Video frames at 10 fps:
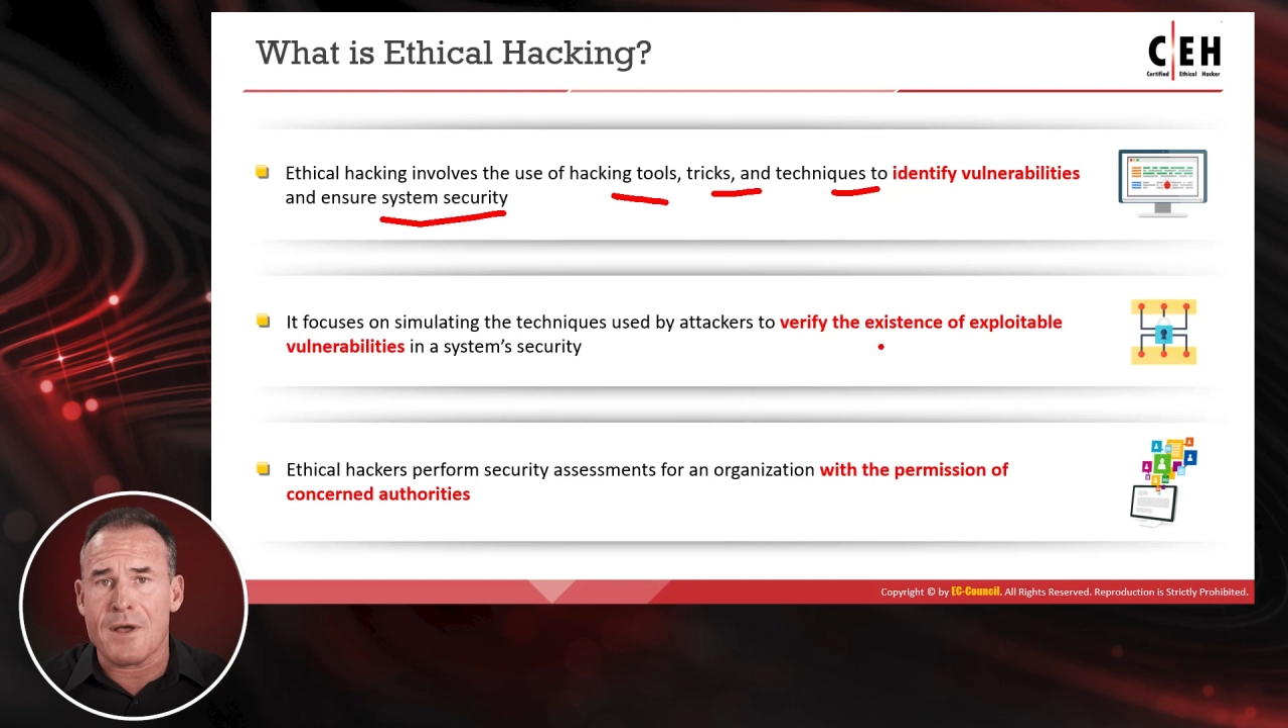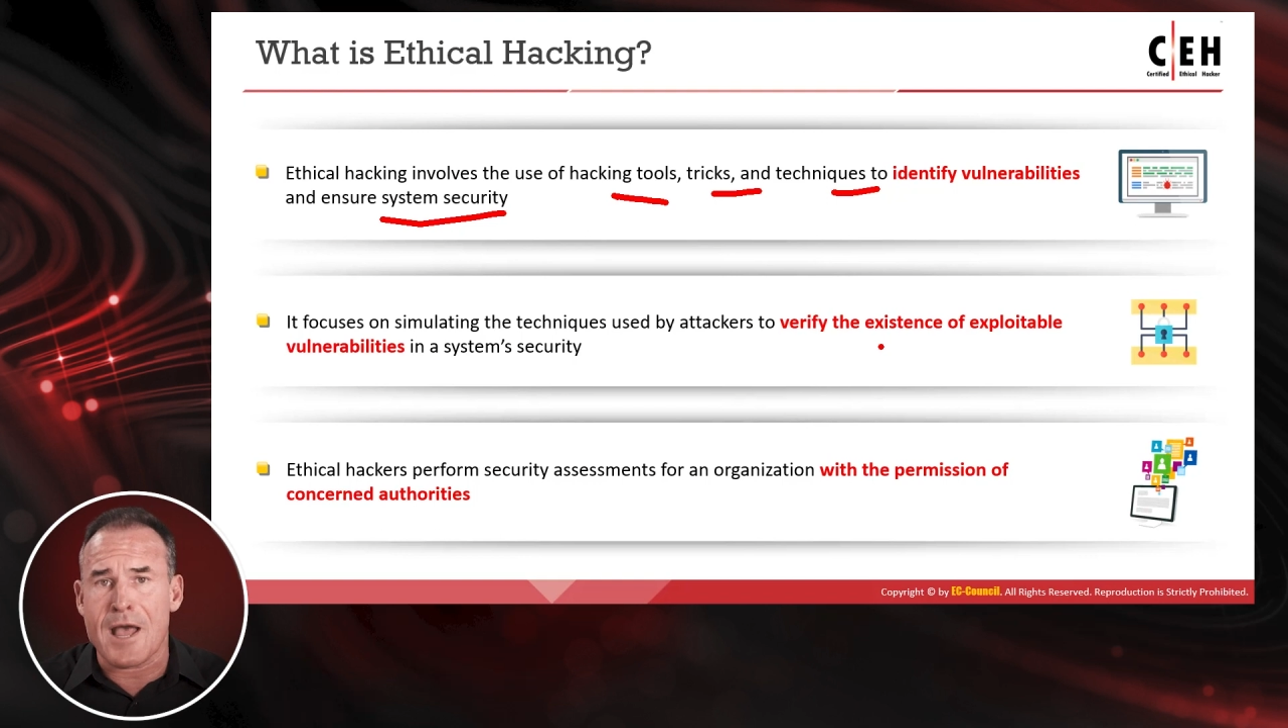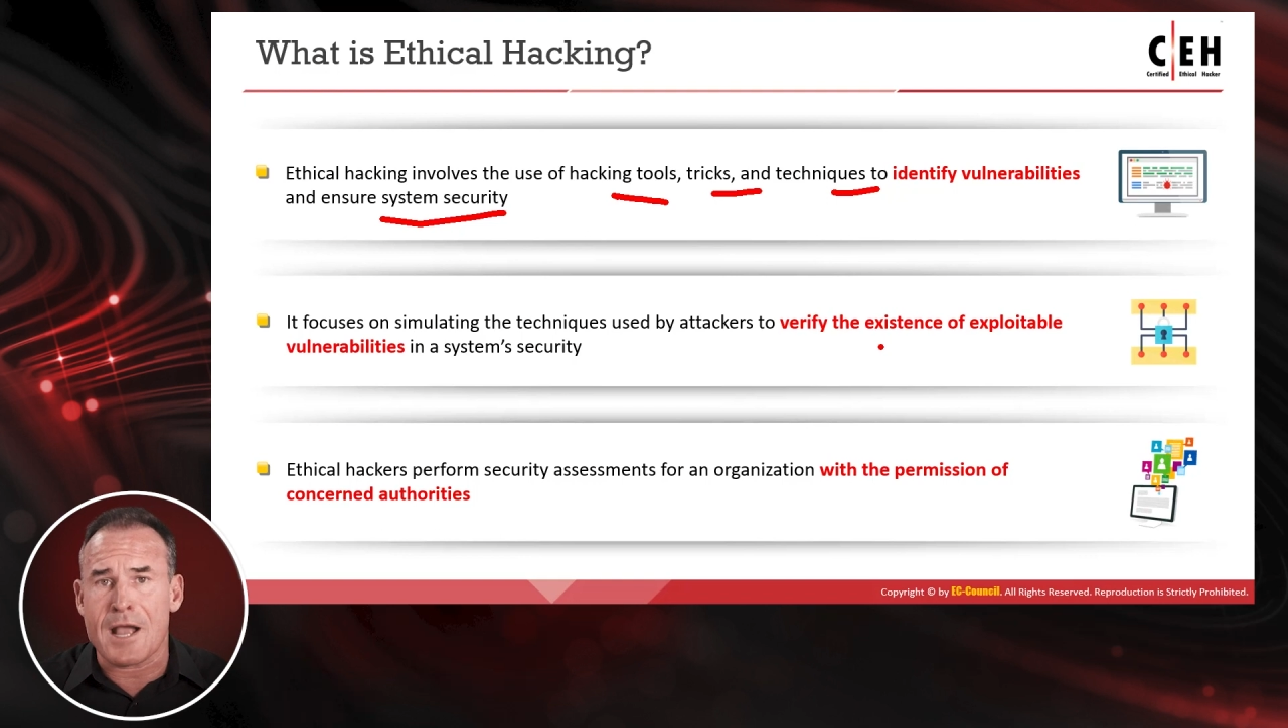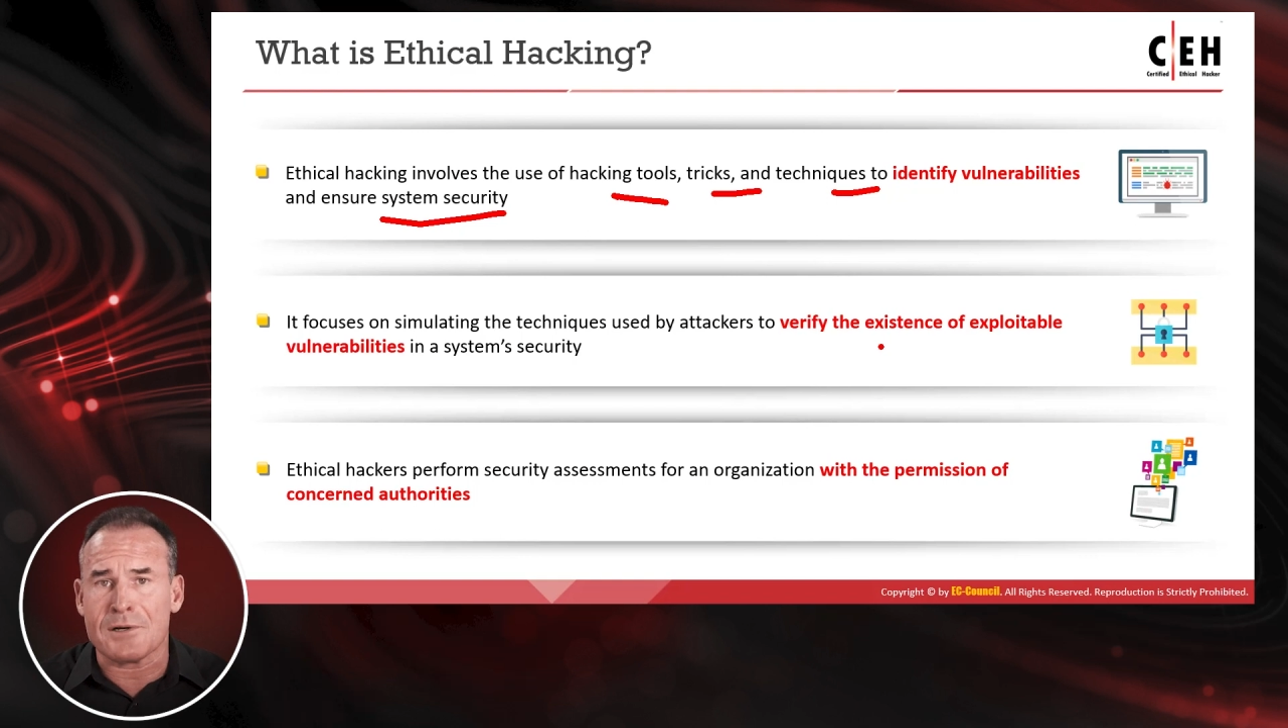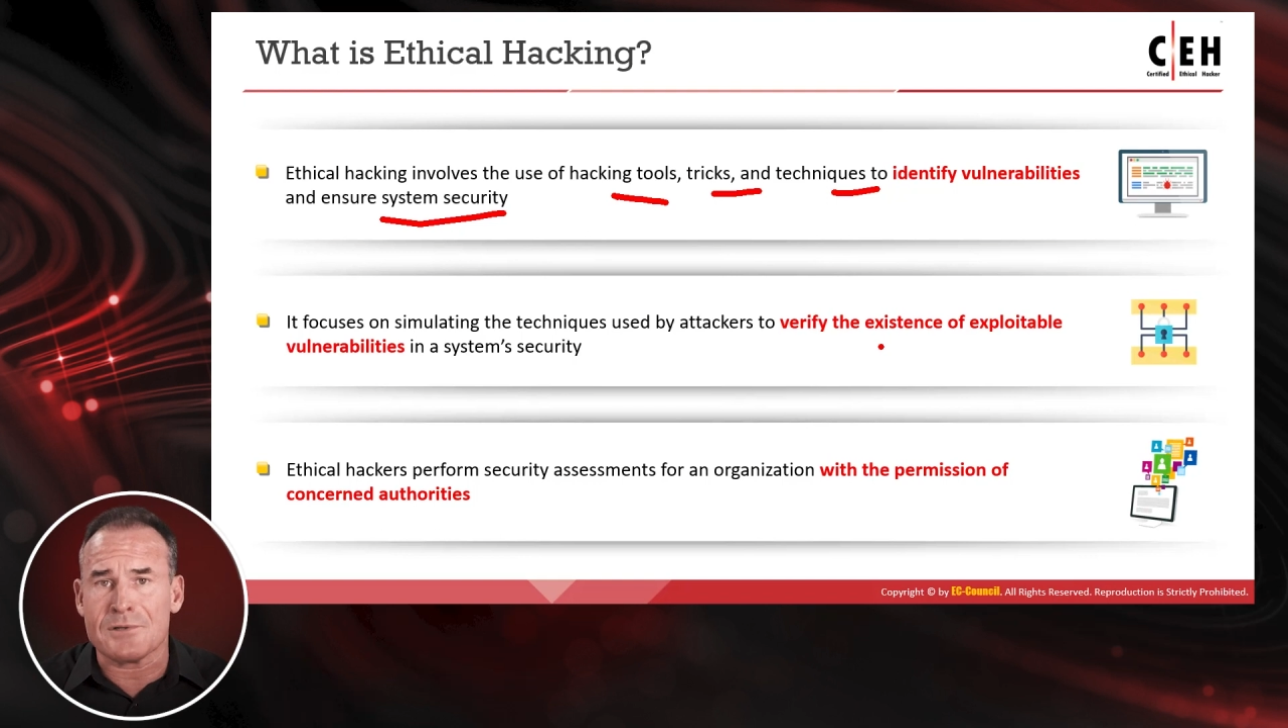
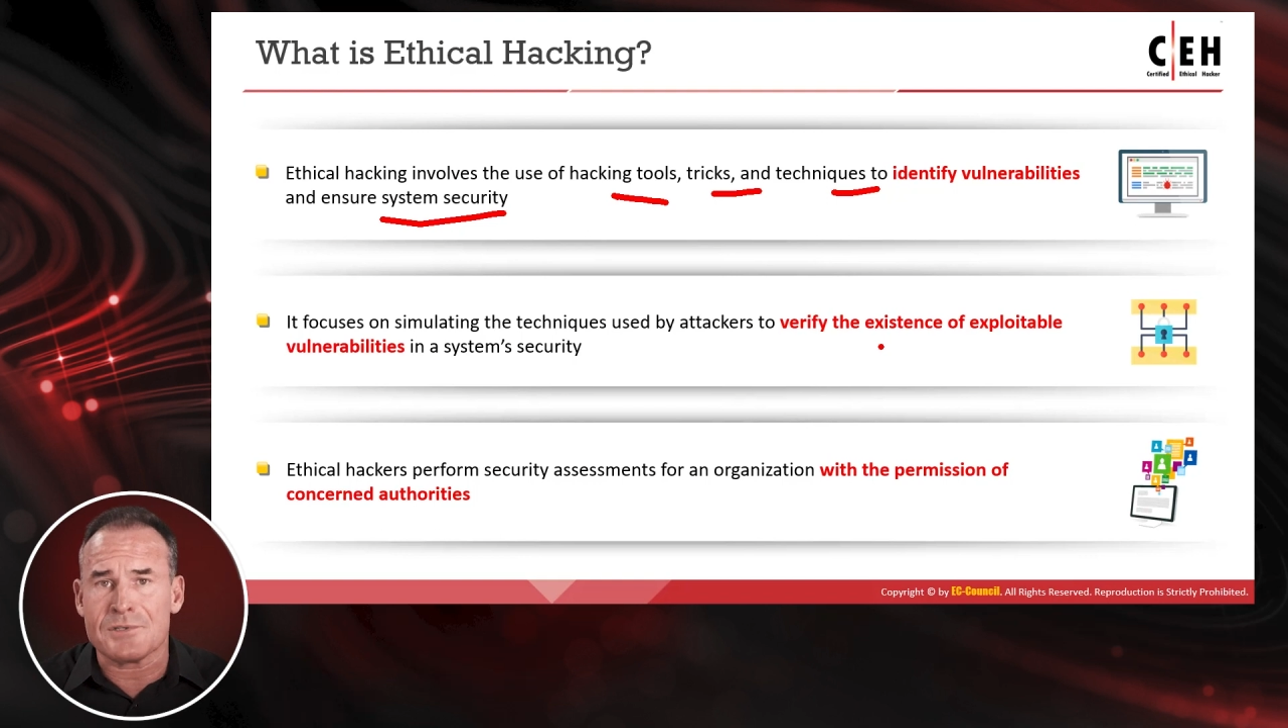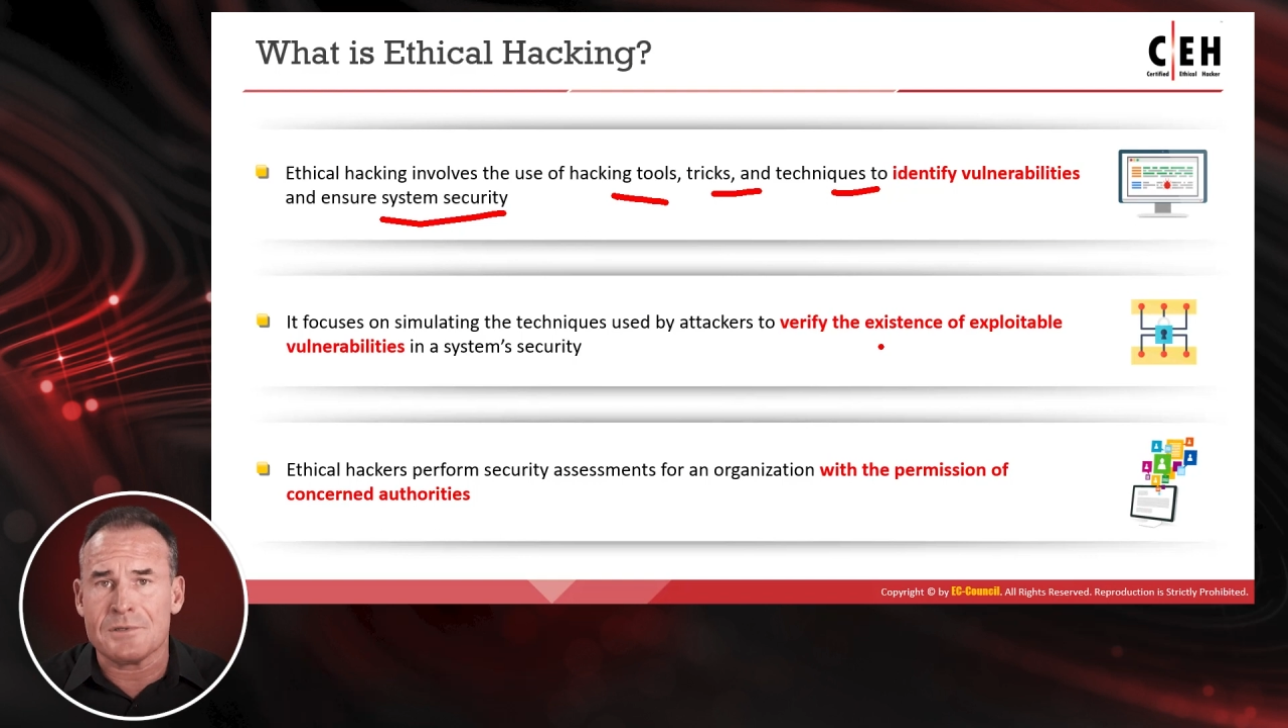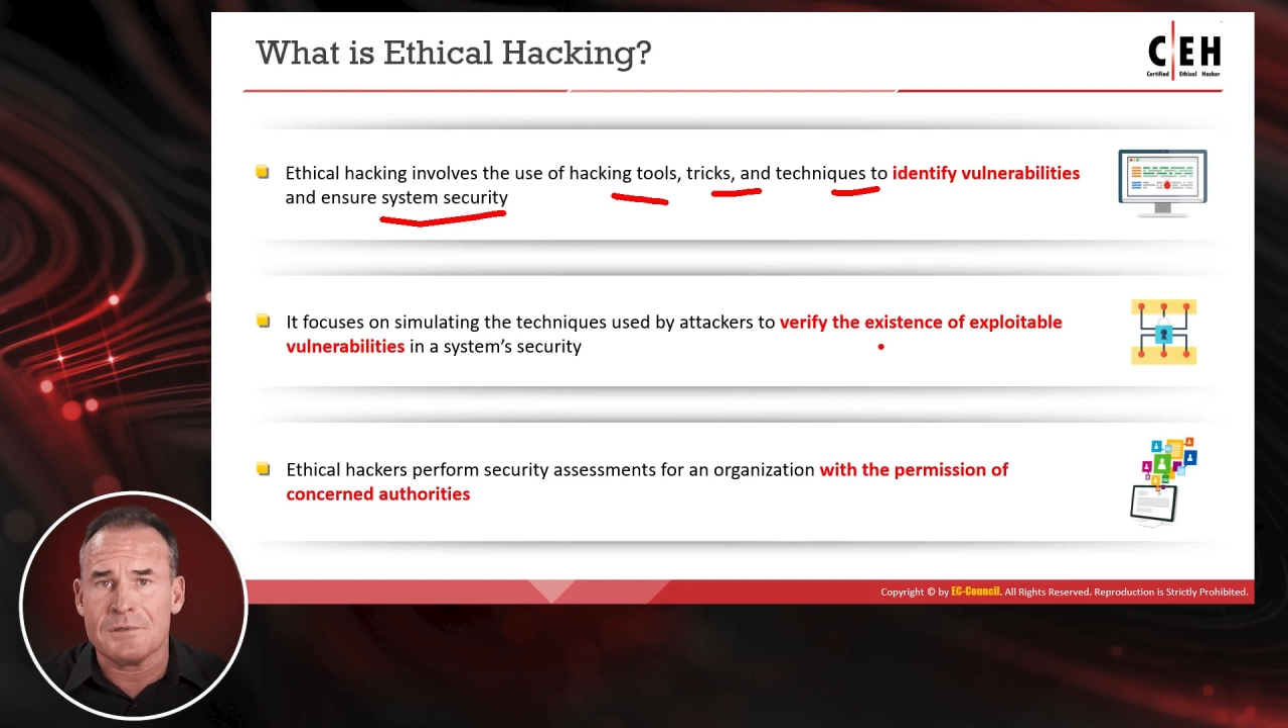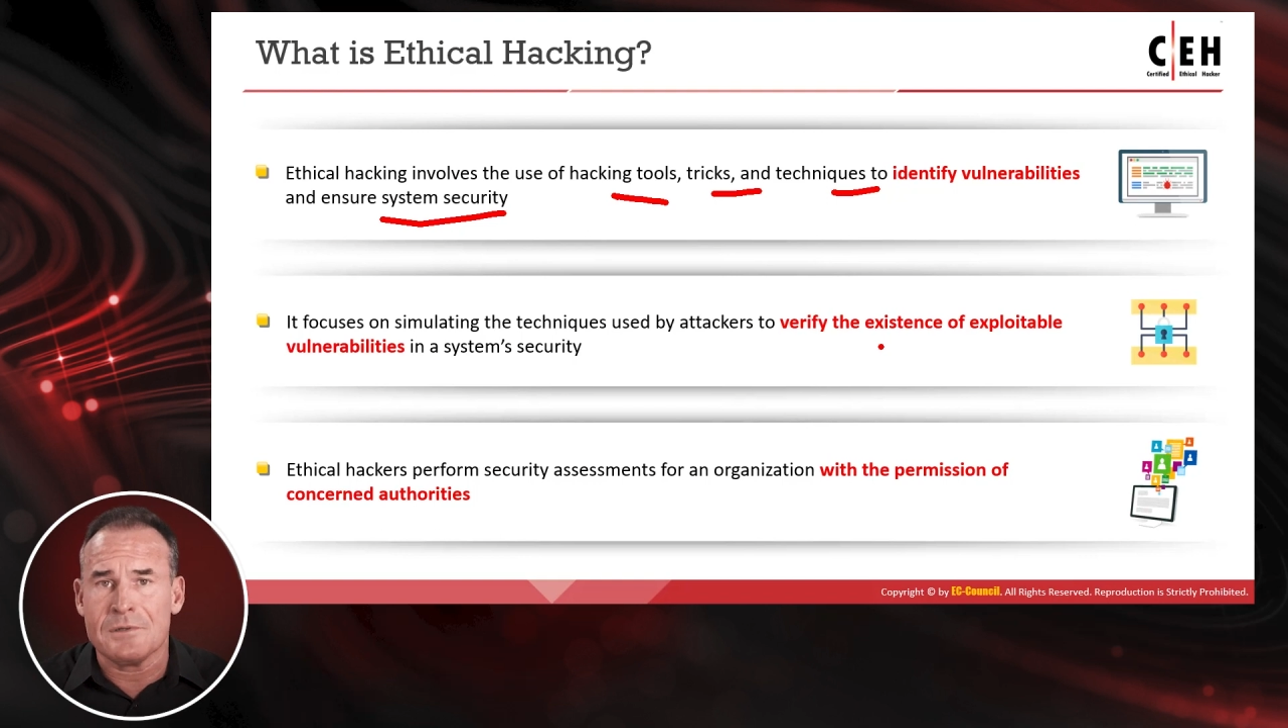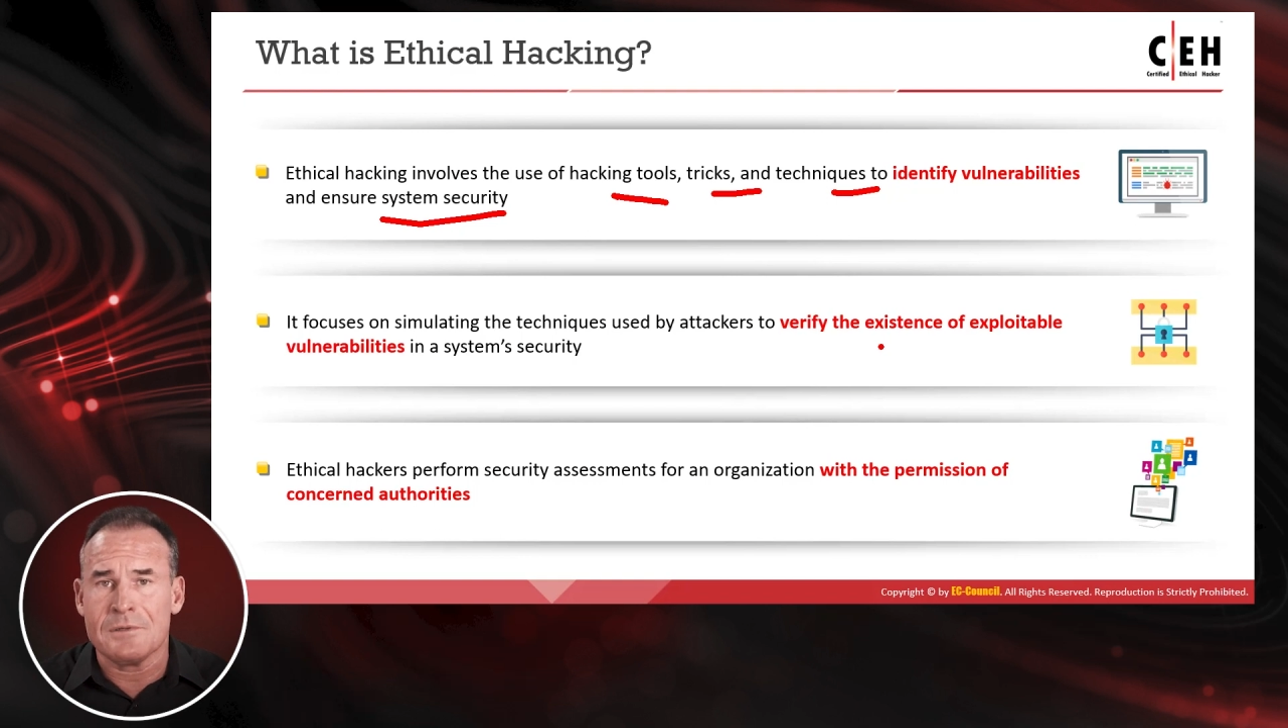hackers,